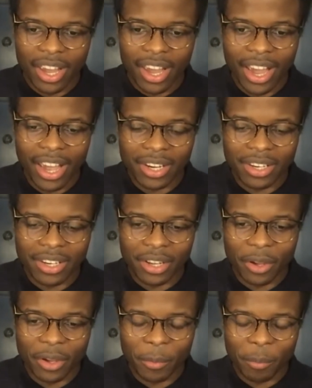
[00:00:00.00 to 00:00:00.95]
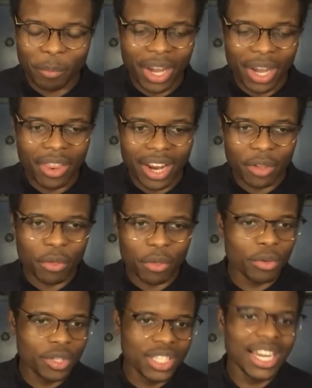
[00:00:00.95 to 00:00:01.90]
and by like
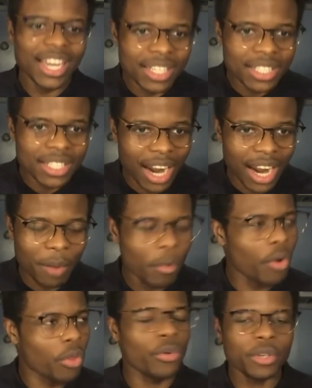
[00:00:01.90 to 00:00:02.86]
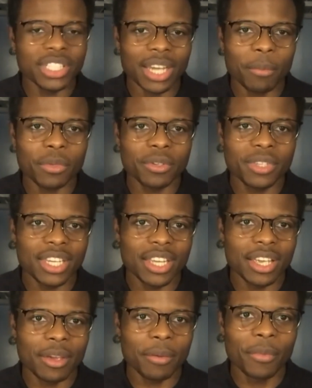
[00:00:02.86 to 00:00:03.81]
the second time or third time you see
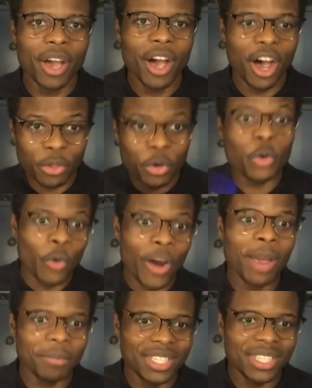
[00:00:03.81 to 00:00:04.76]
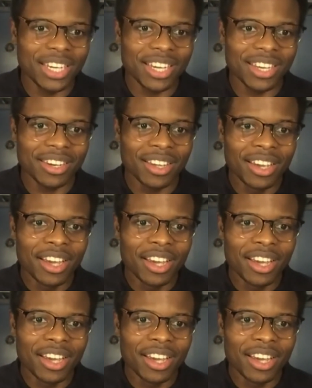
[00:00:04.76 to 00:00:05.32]
him on the crime scene,